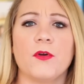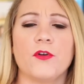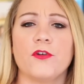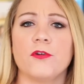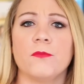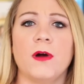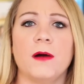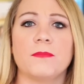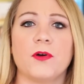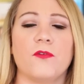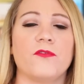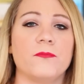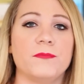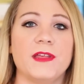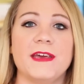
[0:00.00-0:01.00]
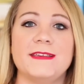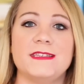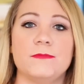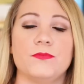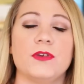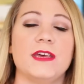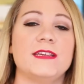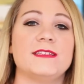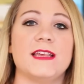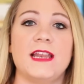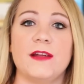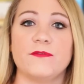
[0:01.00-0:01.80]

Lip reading: Her and her mom go from place to place. They